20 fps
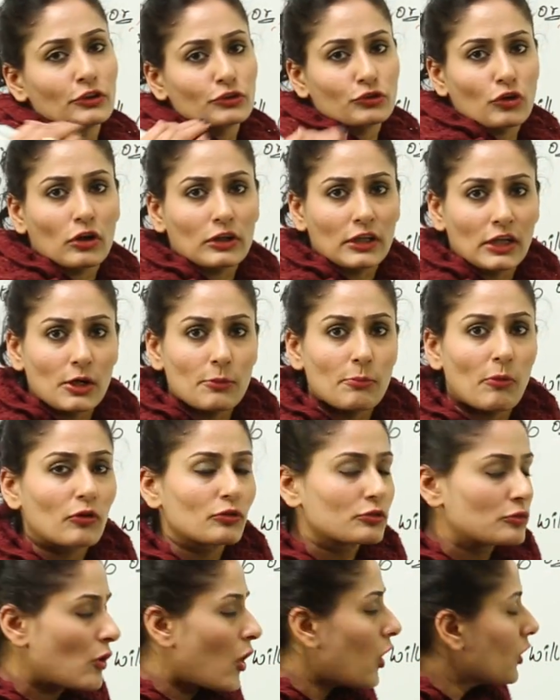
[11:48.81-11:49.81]
you're talking
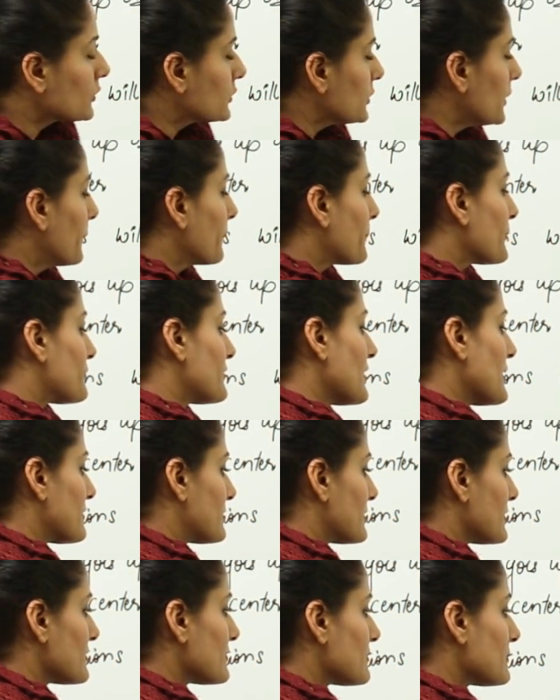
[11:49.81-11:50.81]
about long-term
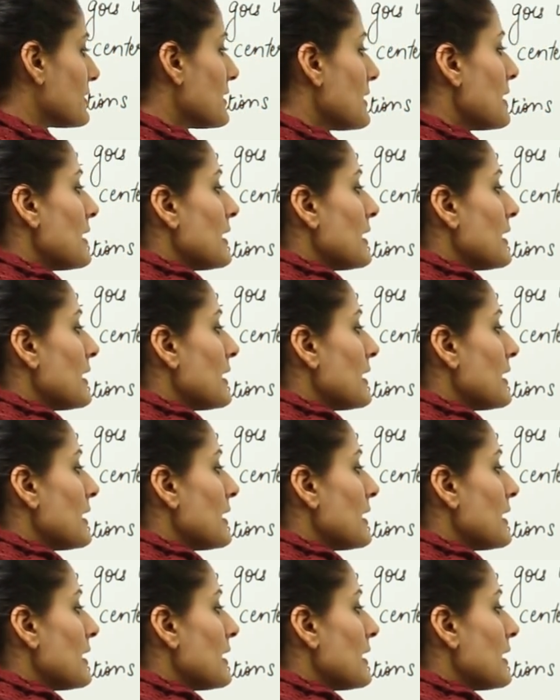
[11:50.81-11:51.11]
processes.